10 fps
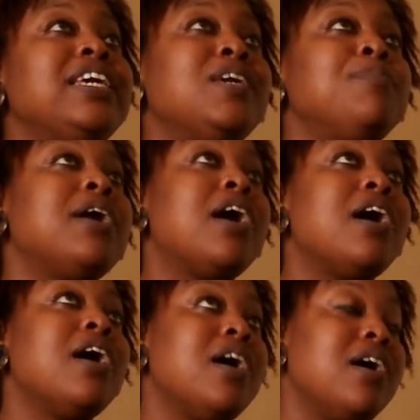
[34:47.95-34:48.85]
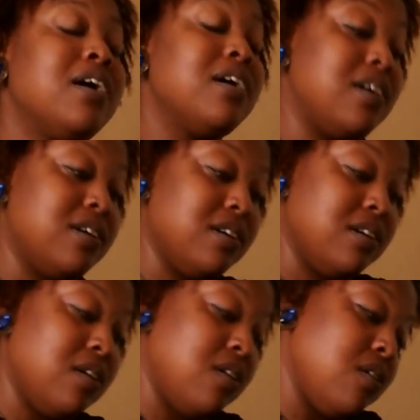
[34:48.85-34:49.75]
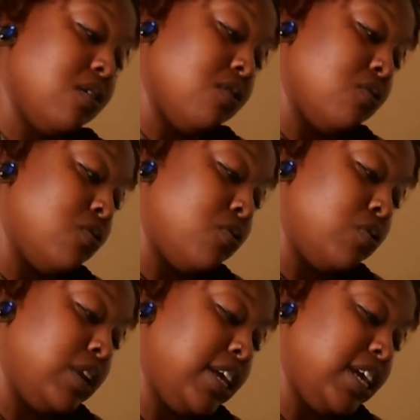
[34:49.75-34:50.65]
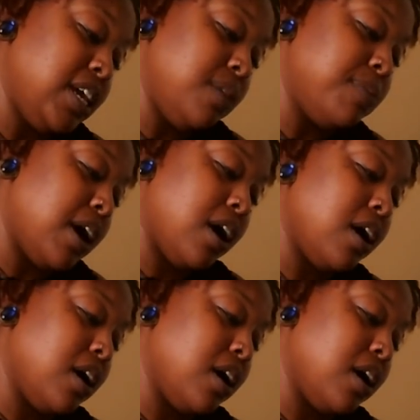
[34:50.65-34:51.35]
Libra. Oh, Libra.